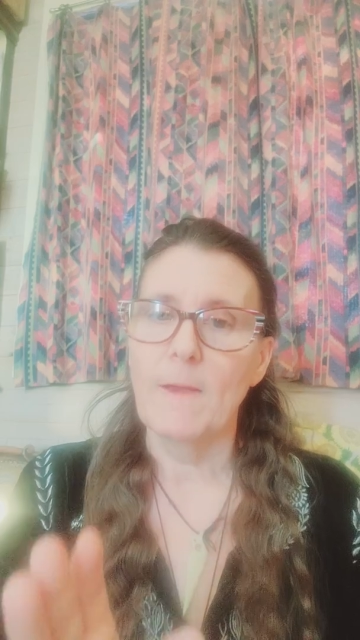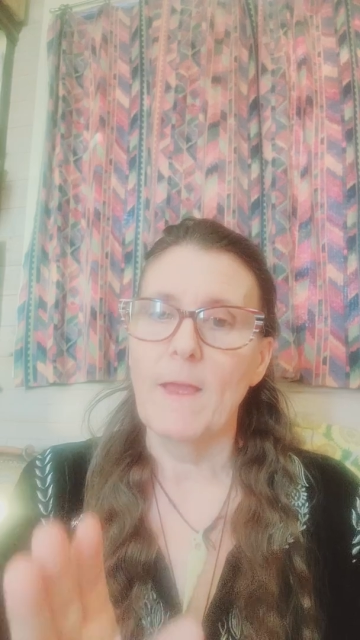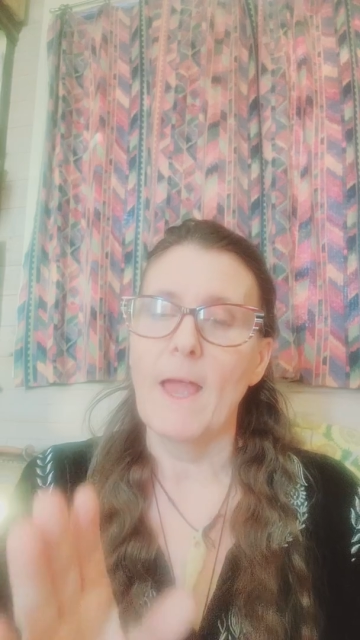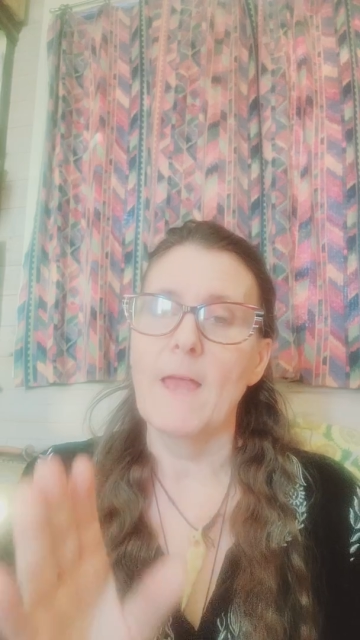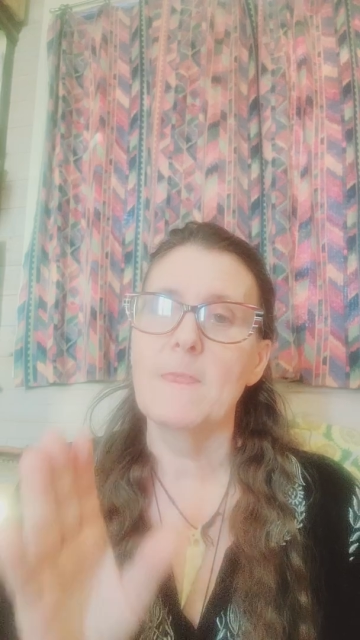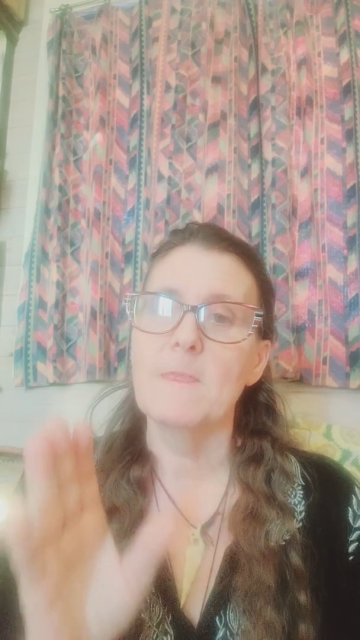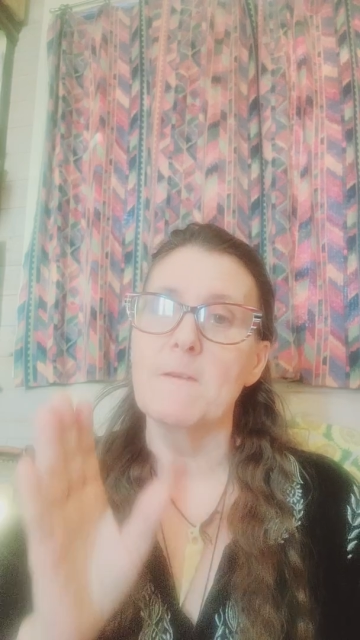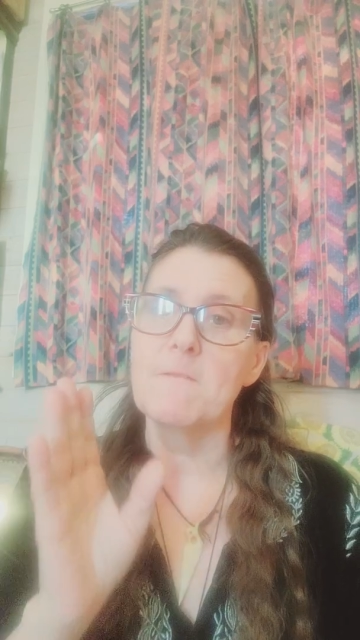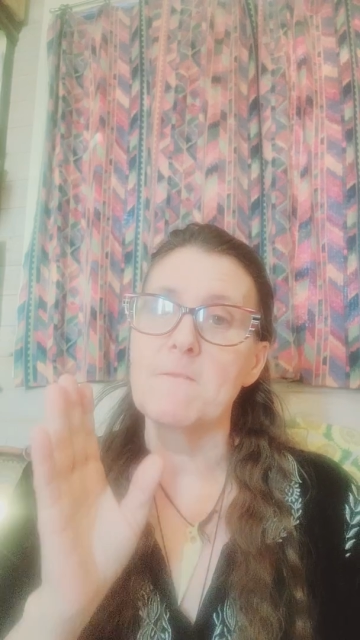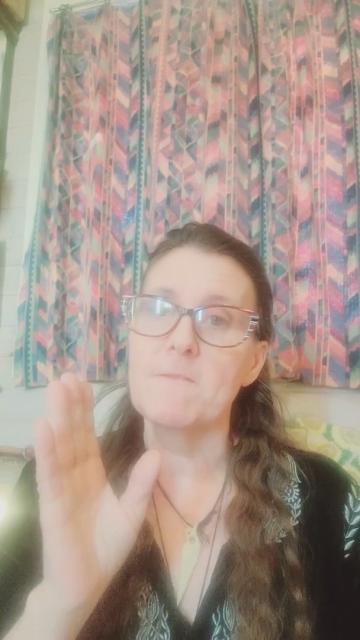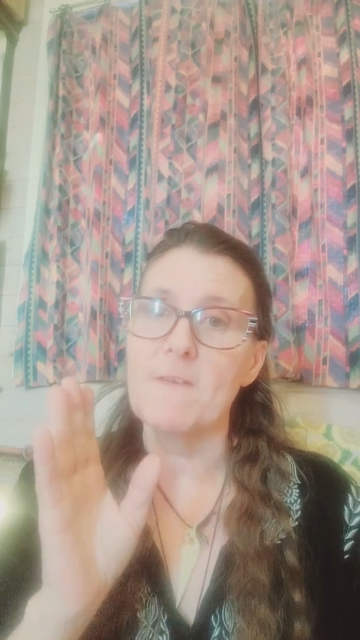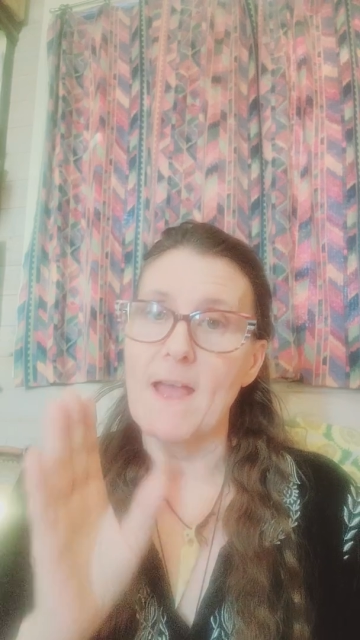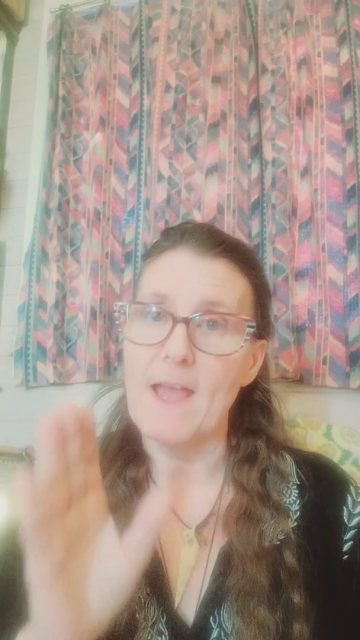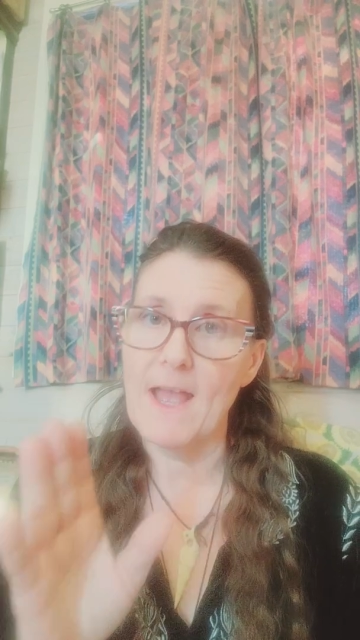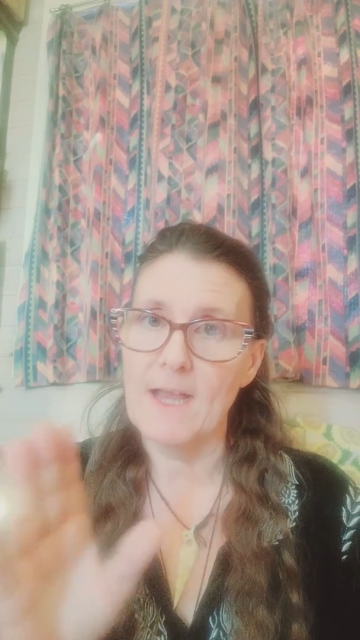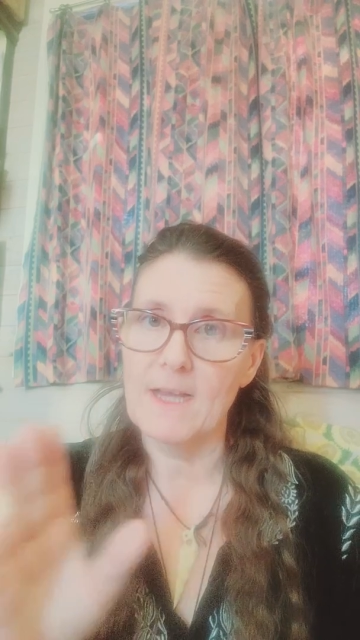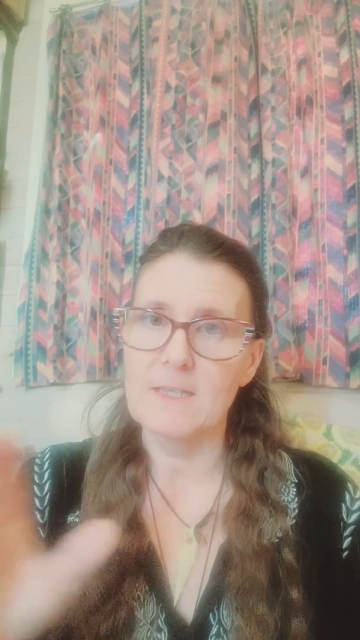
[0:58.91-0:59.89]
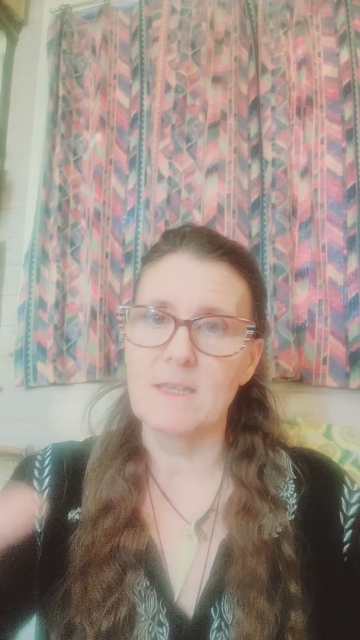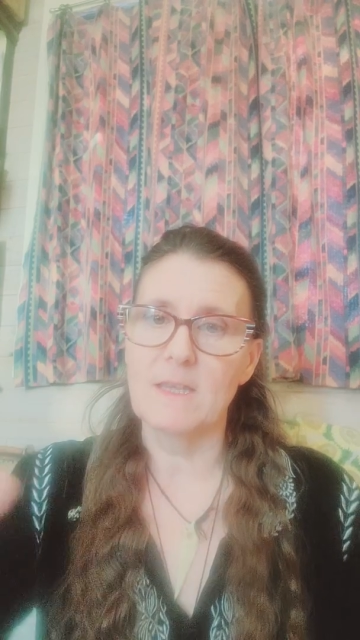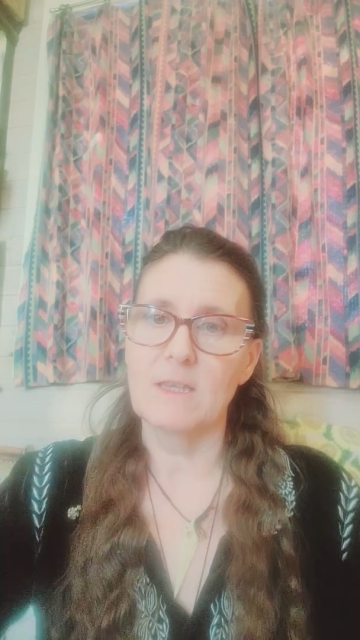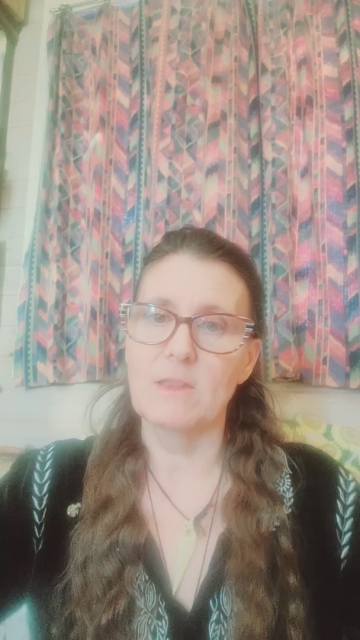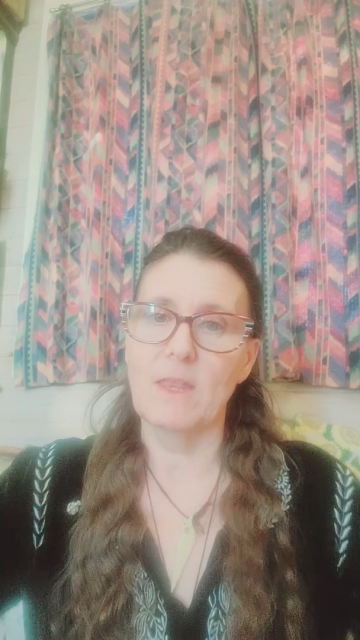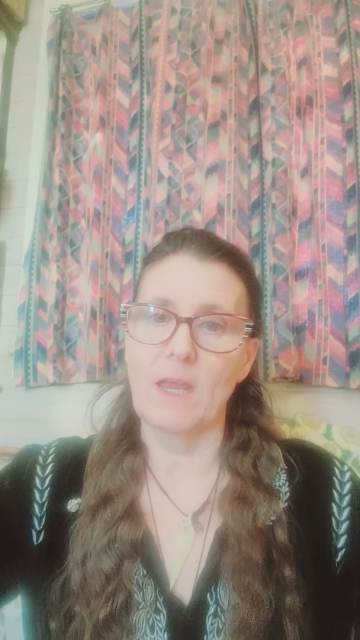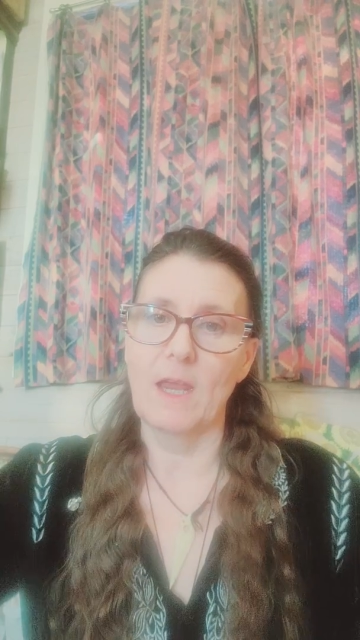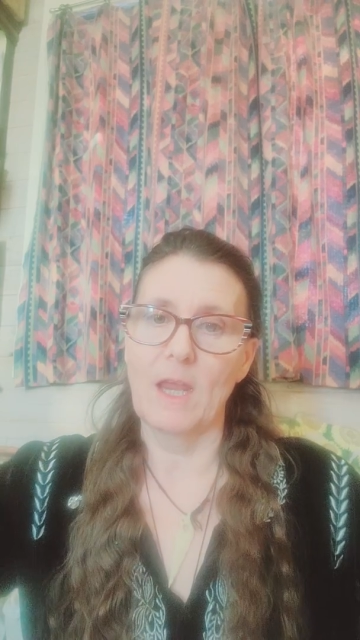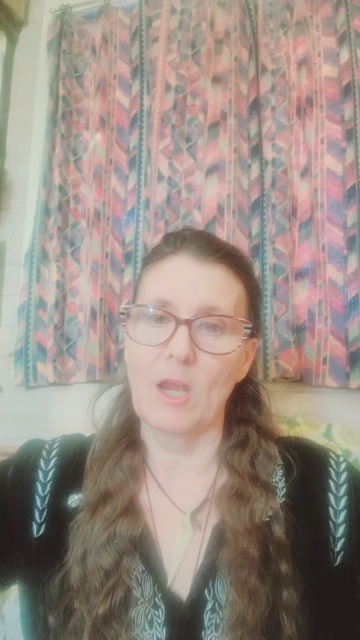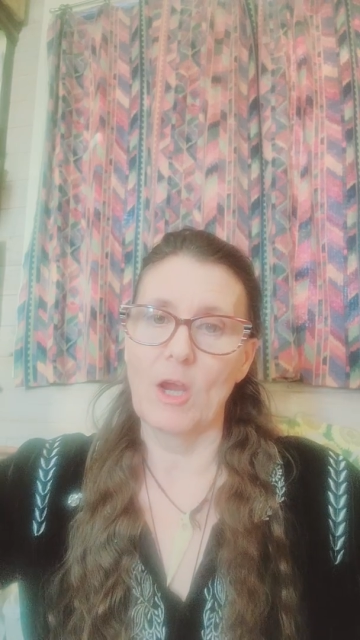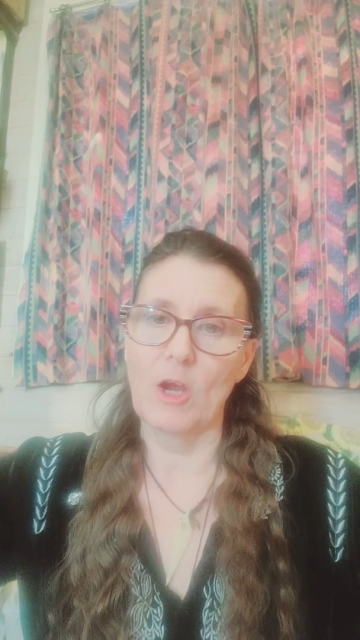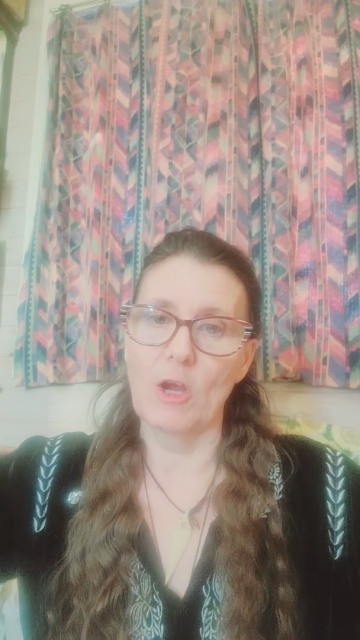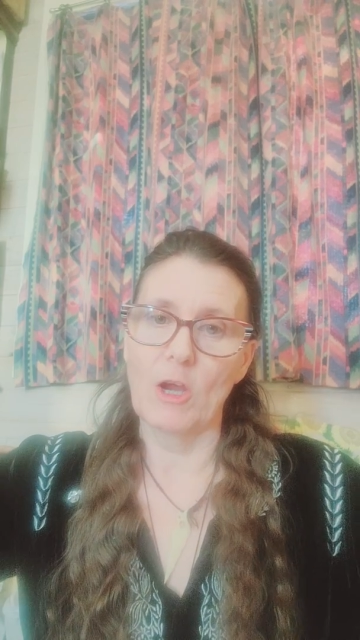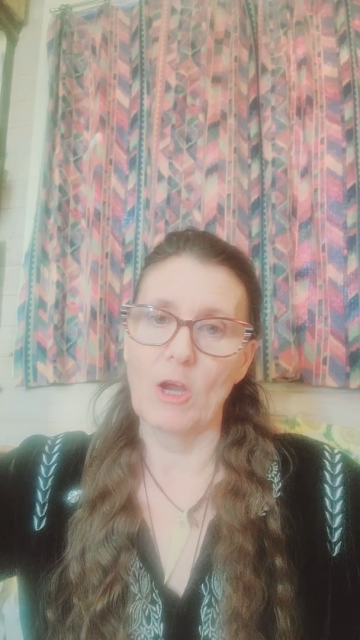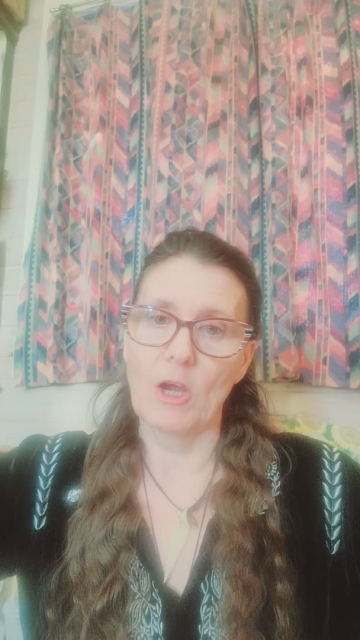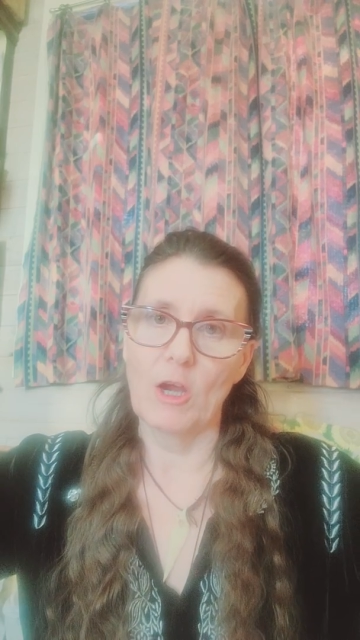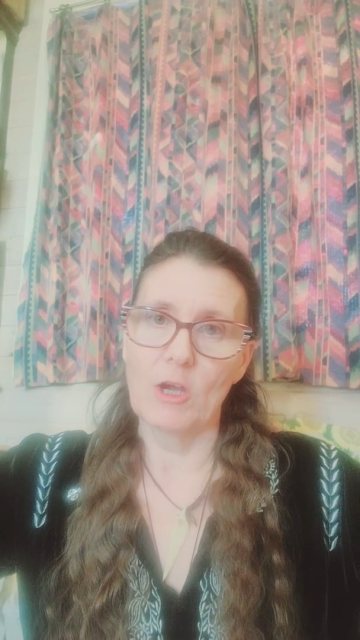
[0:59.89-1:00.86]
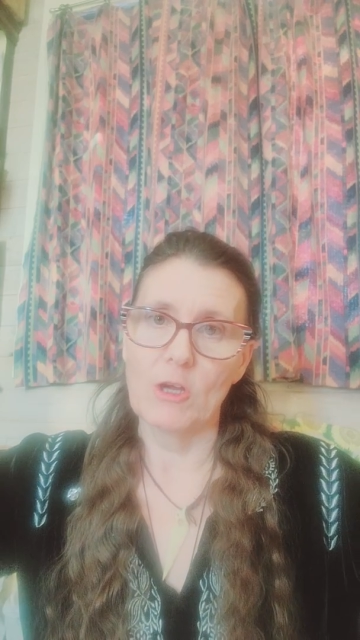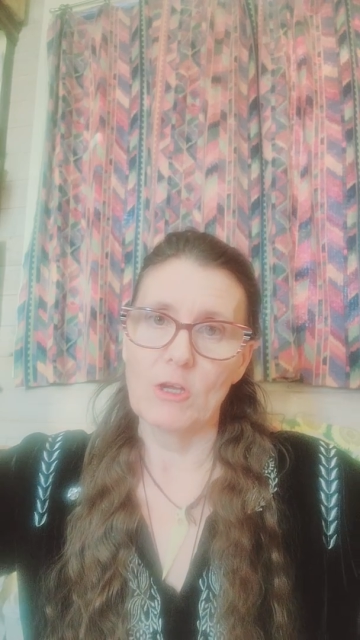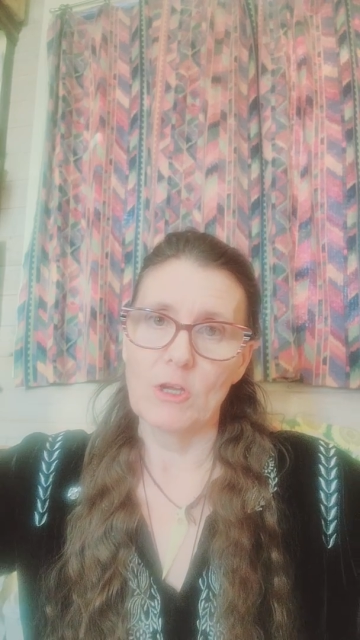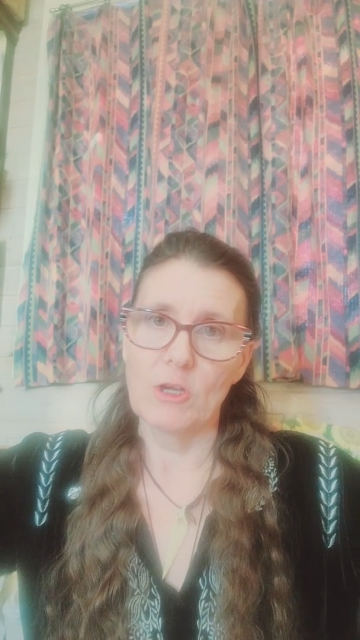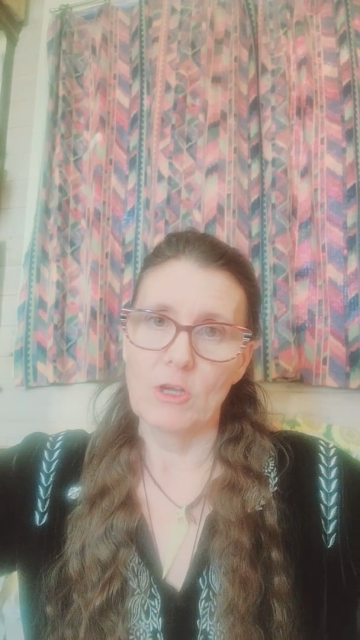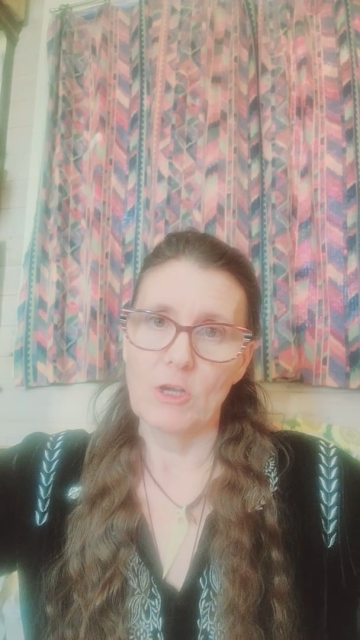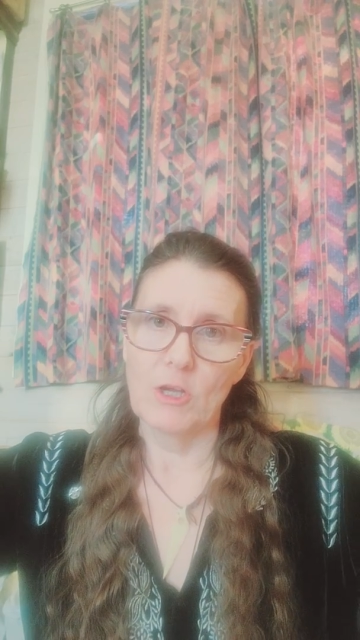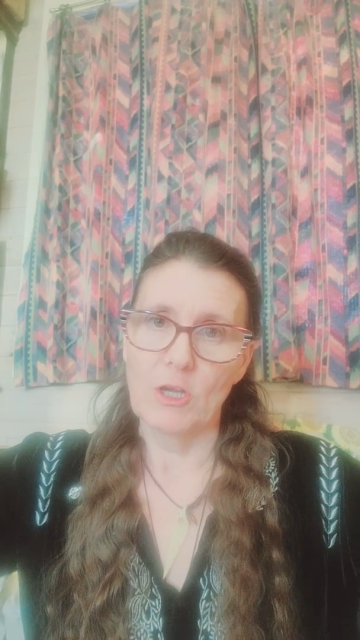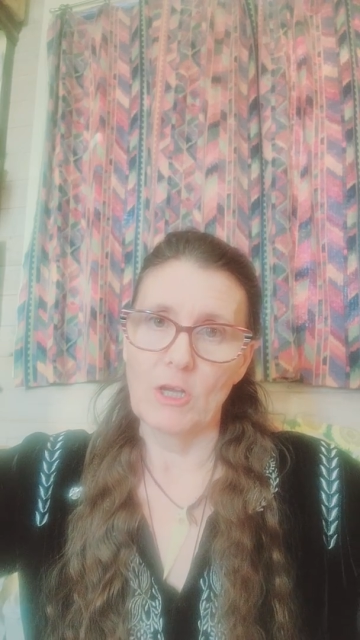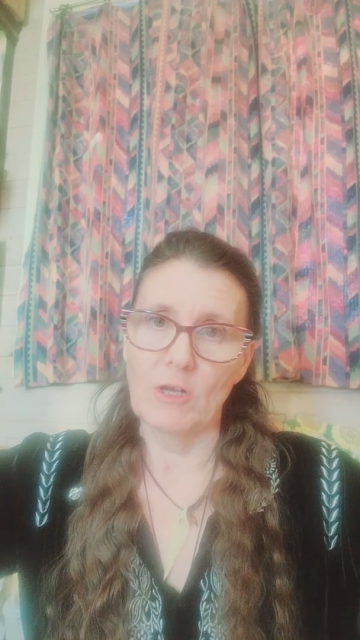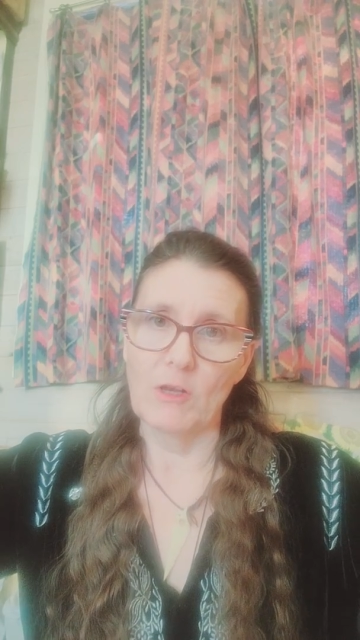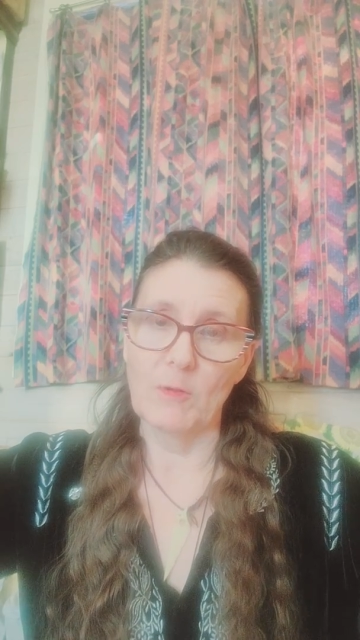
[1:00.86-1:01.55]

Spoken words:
And the fact that it